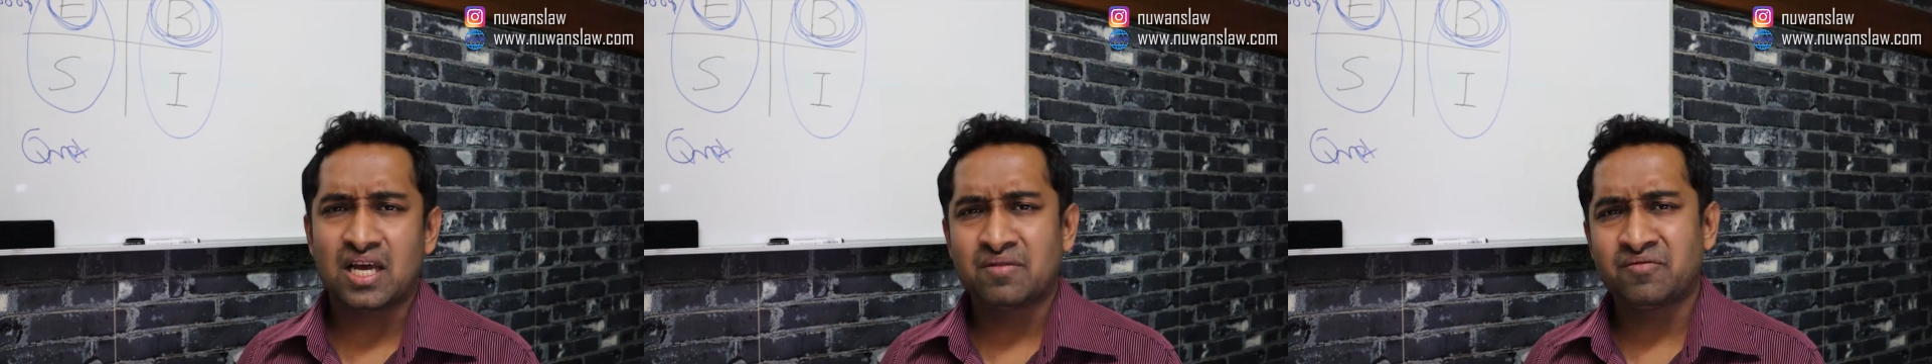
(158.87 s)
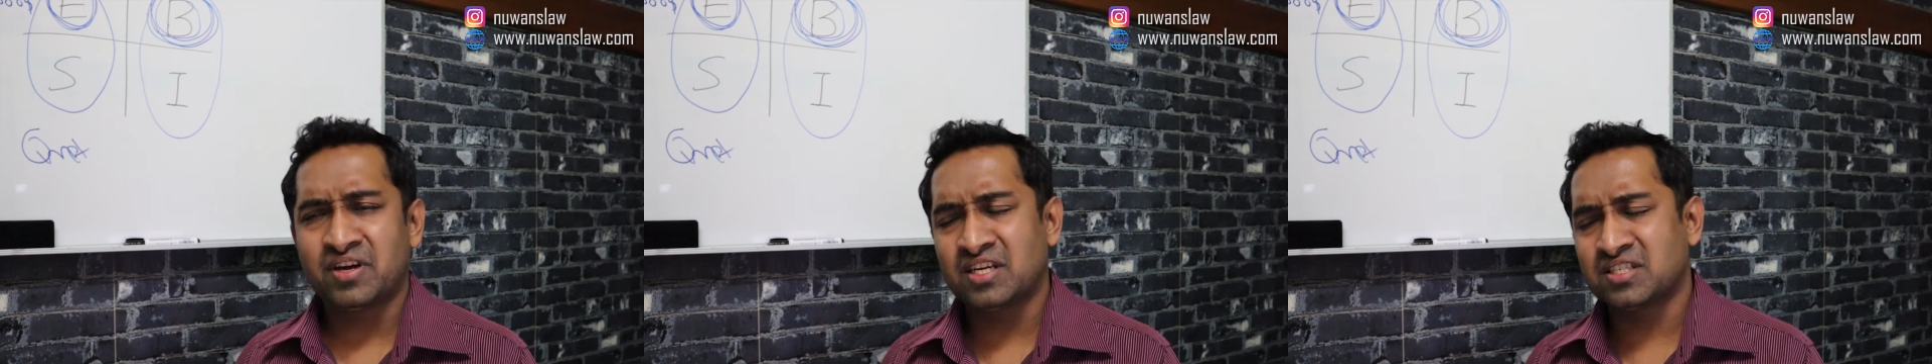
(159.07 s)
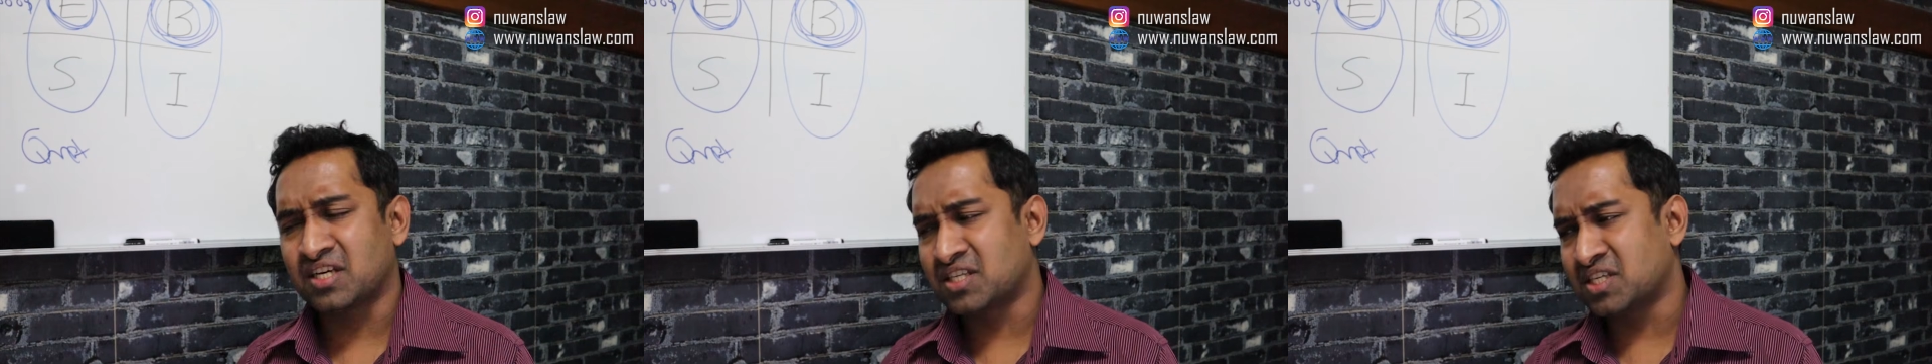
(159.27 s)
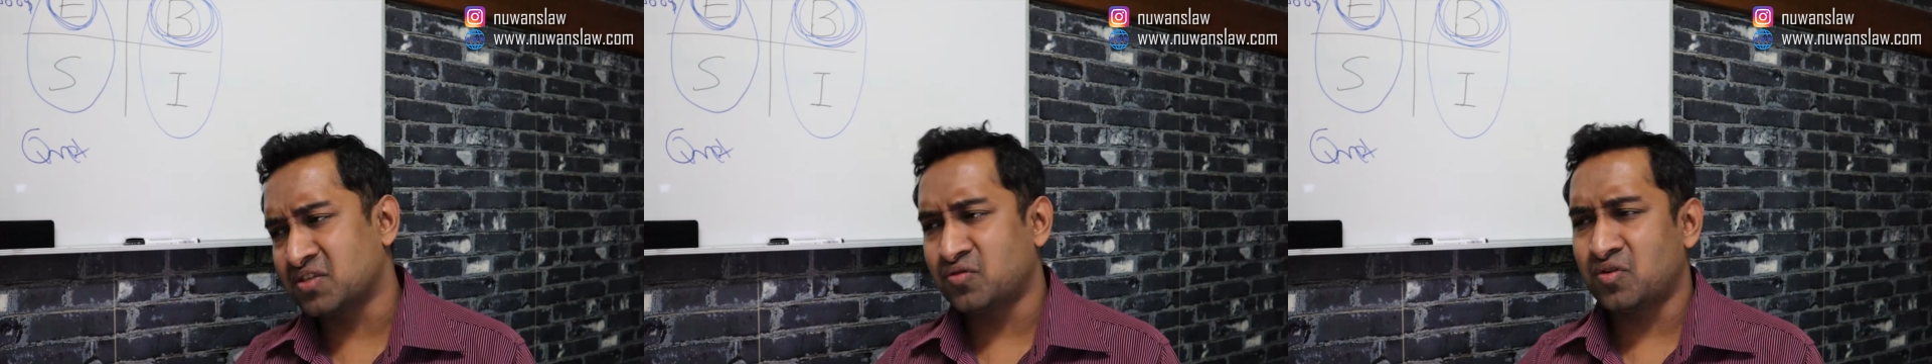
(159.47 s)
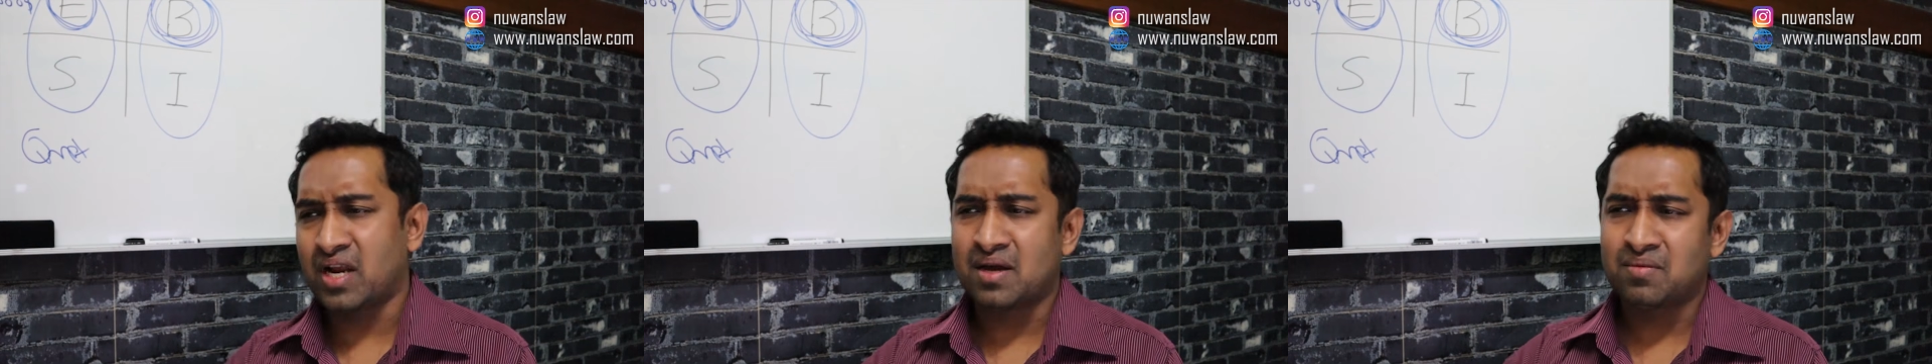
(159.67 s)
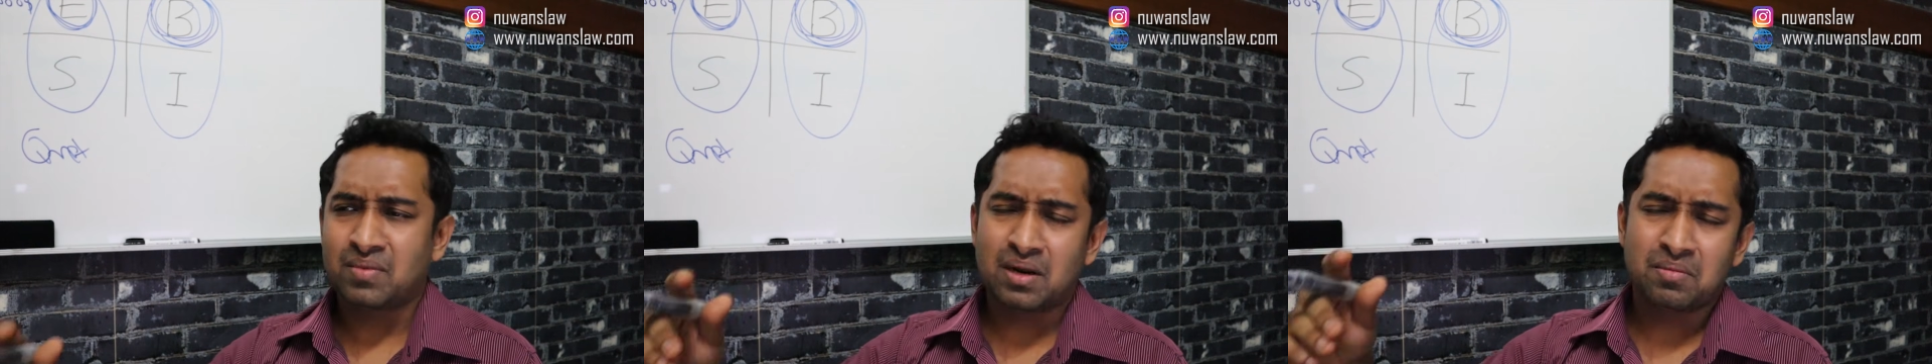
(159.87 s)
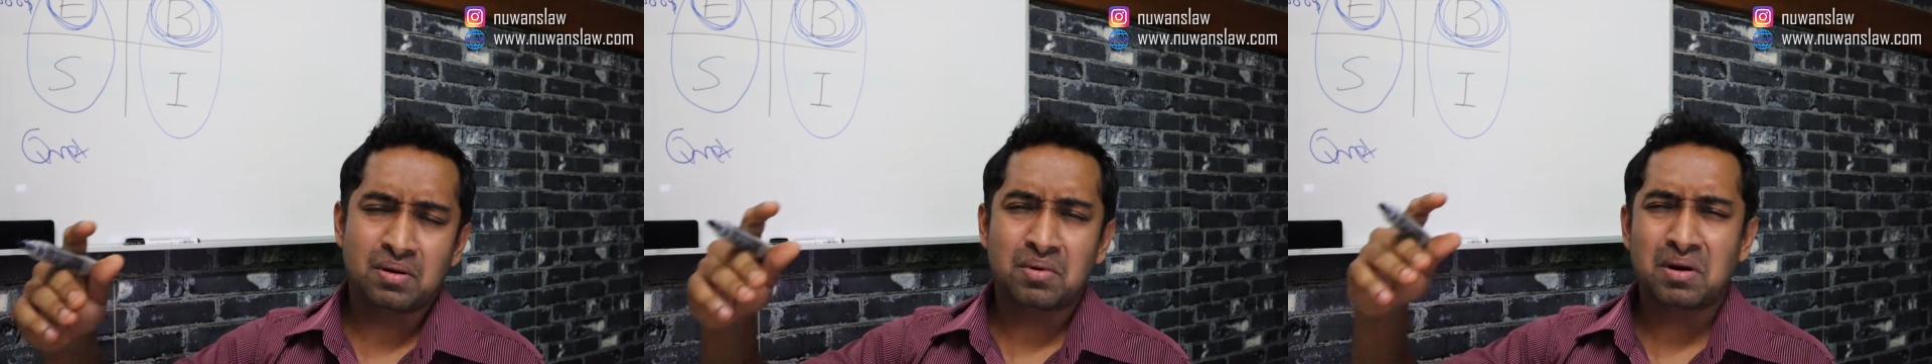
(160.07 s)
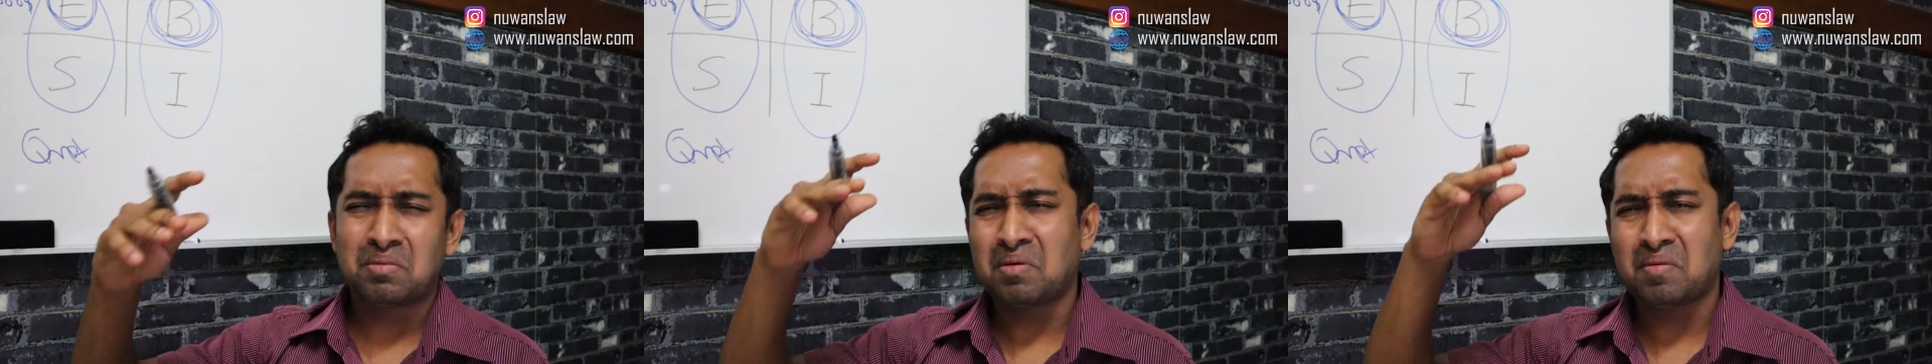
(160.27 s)
I am very successful, I am blah blah
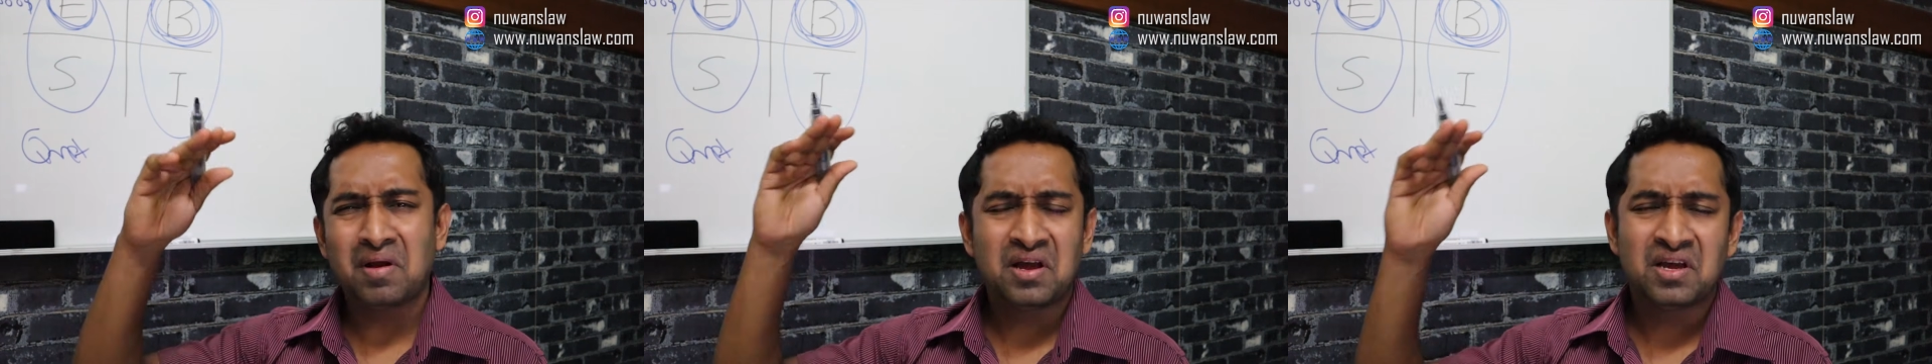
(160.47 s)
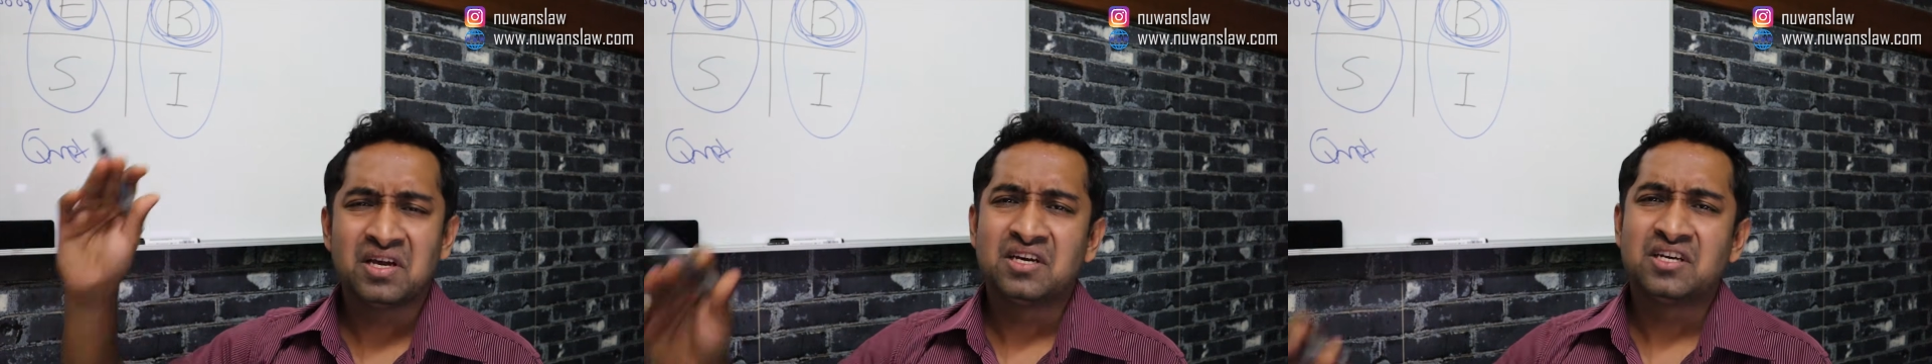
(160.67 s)
blah blah blah.